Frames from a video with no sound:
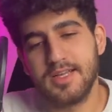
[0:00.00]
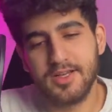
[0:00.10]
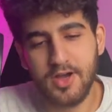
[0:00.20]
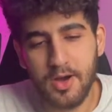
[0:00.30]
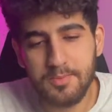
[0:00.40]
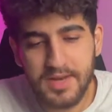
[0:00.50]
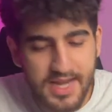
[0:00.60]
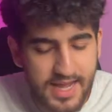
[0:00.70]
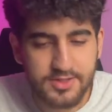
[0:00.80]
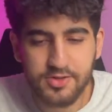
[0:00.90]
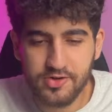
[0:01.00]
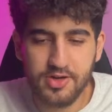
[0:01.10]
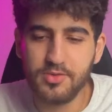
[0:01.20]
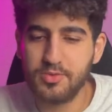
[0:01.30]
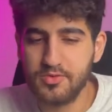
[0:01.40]

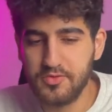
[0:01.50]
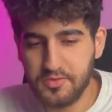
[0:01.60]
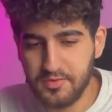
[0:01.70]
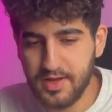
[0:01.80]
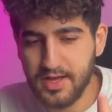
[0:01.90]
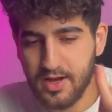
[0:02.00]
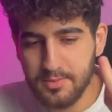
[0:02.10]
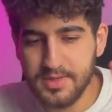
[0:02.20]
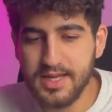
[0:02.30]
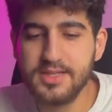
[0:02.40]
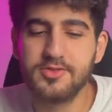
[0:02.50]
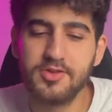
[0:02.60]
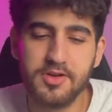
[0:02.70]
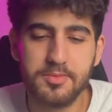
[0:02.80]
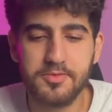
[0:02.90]
combinatorial proof. A
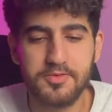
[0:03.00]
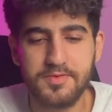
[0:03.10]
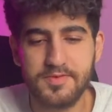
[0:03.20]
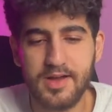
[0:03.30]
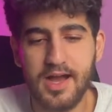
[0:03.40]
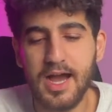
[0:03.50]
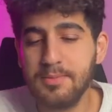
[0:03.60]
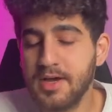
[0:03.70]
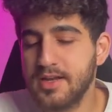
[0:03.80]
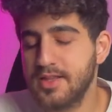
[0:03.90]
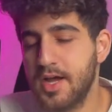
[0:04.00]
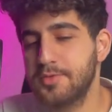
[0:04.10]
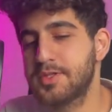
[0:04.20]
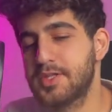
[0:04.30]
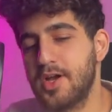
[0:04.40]
combinatorial proof. I'm going to
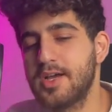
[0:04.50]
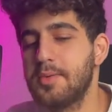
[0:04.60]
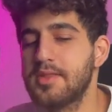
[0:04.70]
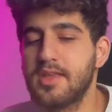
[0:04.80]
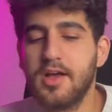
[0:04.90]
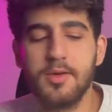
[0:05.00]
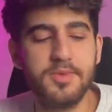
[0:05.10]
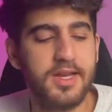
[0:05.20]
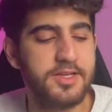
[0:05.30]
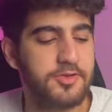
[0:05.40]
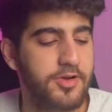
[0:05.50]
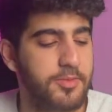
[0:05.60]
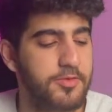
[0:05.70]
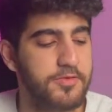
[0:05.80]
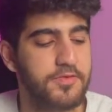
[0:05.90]
now talk about the combinatorial
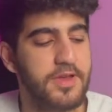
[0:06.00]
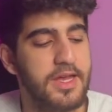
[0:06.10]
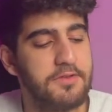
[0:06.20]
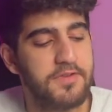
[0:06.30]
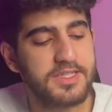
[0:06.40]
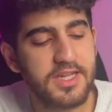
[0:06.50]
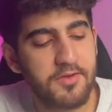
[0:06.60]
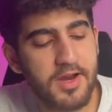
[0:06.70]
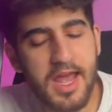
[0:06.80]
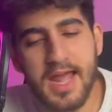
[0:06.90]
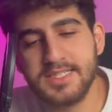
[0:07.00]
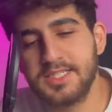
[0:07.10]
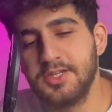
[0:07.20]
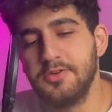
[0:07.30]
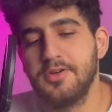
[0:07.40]
proof. First, I want to ask
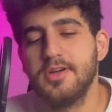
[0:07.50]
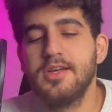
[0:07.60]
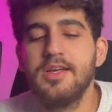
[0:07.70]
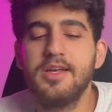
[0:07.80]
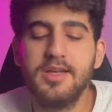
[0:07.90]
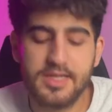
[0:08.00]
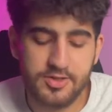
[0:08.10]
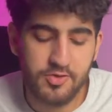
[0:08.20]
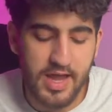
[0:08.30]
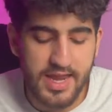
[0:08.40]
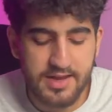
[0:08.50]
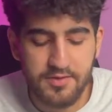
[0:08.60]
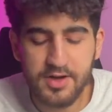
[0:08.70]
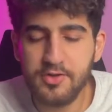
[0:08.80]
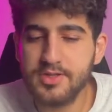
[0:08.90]
you, do
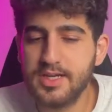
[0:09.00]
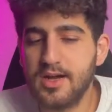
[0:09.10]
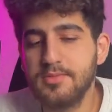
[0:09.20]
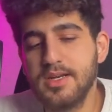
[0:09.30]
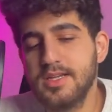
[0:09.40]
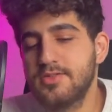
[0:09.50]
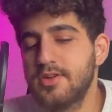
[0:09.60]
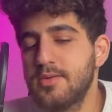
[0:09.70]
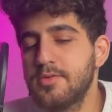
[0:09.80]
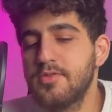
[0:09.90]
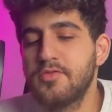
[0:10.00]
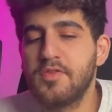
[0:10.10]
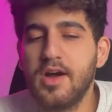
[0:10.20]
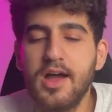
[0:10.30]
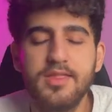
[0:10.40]
anyone know the combinatorial proof?
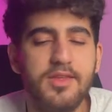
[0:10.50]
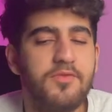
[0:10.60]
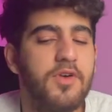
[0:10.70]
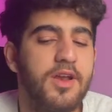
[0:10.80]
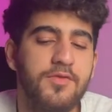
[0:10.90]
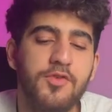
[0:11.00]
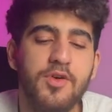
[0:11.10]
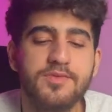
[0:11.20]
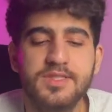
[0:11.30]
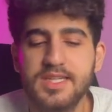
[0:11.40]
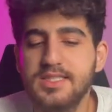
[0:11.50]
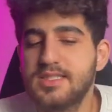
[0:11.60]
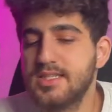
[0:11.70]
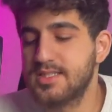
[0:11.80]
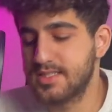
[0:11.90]
I think one of you said
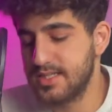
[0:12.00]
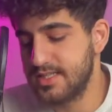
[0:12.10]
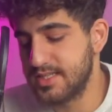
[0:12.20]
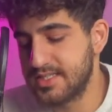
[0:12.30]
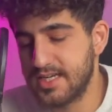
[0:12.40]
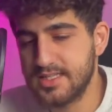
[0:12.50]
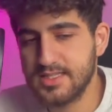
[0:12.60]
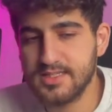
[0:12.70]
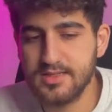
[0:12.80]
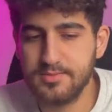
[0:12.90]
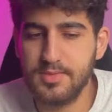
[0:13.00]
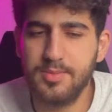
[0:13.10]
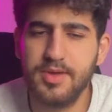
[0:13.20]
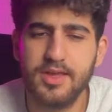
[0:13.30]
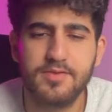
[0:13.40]
this in the chat.
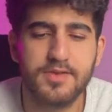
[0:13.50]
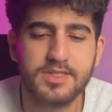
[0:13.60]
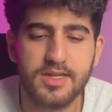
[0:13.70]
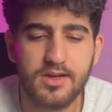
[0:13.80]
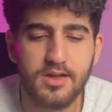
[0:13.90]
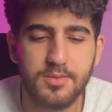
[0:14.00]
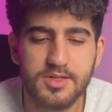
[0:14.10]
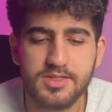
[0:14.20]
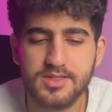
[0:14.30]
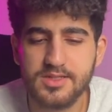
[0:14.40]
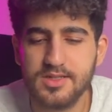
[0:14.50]
Maybe it was anonymous.